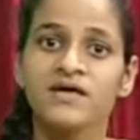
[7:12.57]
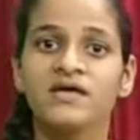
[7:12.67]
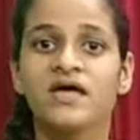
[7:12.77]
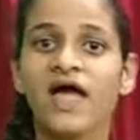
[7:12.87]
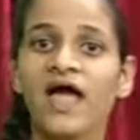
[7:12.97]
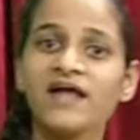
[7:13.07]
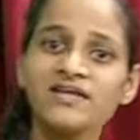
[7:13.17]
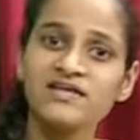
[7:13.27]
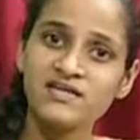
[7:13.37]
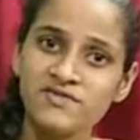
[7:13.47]
and
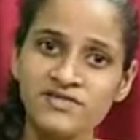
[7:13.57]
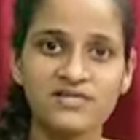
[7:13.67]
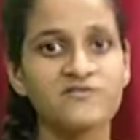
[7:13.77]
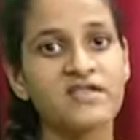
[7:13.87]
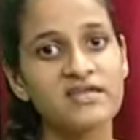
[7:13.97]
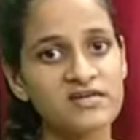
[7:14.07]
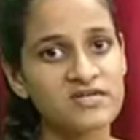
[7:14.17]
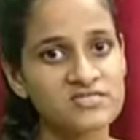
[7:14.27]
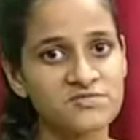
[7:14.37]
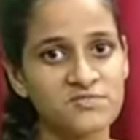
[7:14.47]
even it will encourage
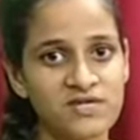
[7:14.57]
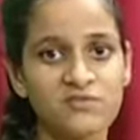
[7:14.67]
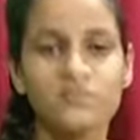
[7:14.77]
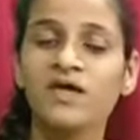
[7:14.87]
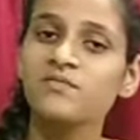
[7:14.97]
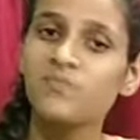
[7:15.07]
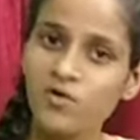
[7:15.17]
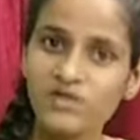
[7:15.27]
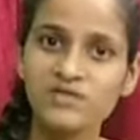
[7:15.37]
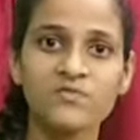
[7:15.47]
me to make more
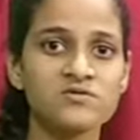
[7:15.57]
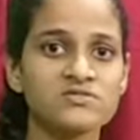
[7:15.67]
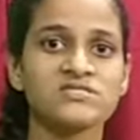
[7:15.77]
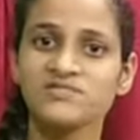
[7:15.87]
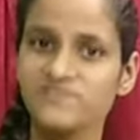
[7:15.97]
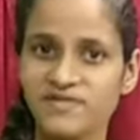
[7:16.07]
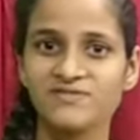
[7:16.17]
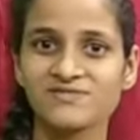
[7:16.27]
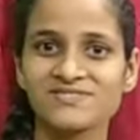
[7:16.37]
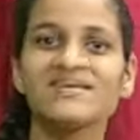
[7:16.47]
and more such
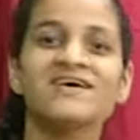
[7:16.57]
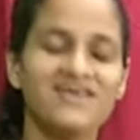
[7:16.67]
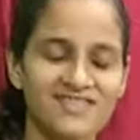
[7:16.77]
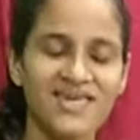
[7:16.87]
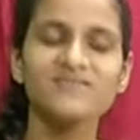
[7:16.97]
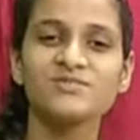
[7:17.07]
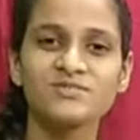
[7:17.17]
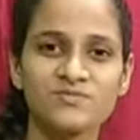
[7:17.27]
videos. Thank you so much.